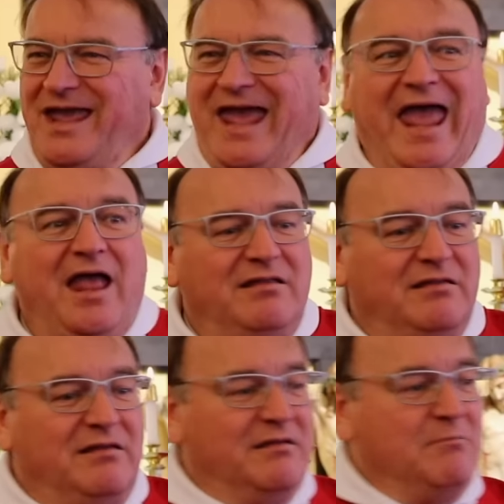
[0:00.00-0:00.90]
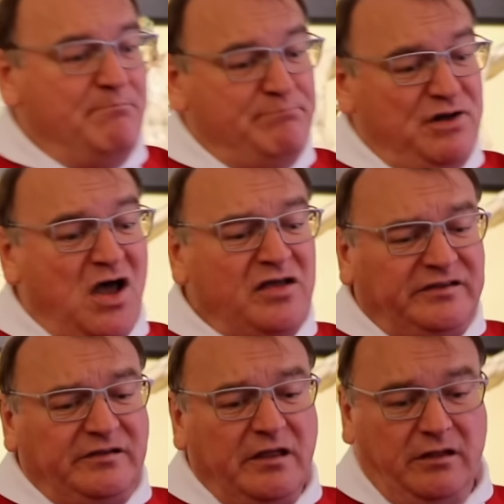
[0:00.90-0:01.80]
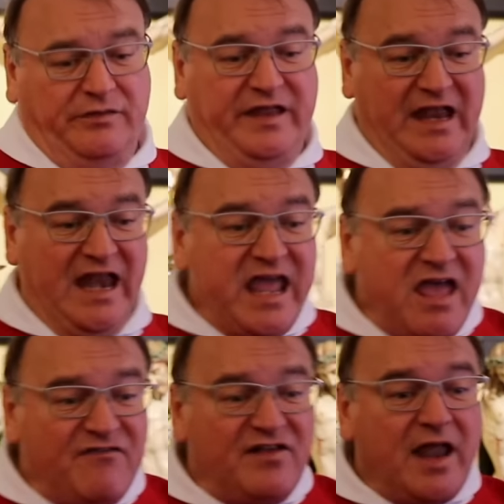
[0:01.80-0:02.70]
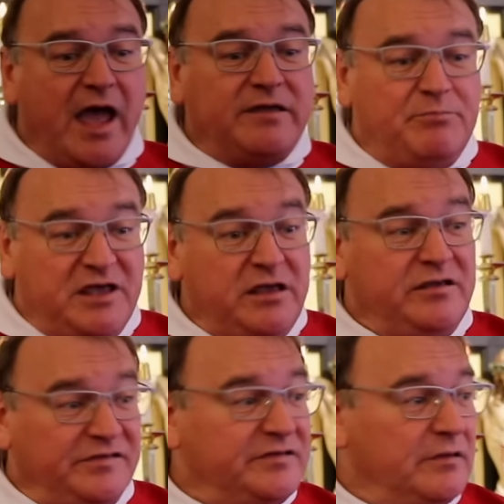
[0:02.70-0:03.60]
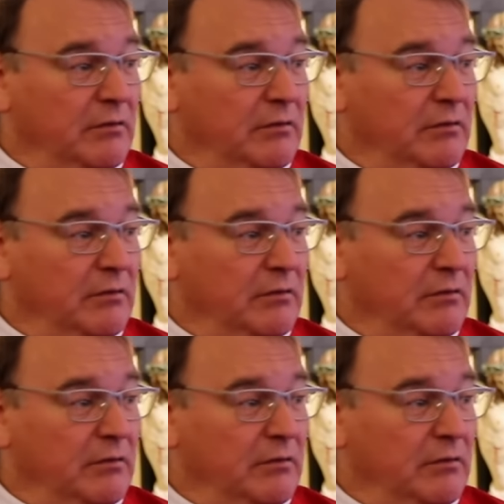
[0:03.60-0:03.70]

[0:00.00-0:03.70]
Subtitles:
And plus, they live like beasts.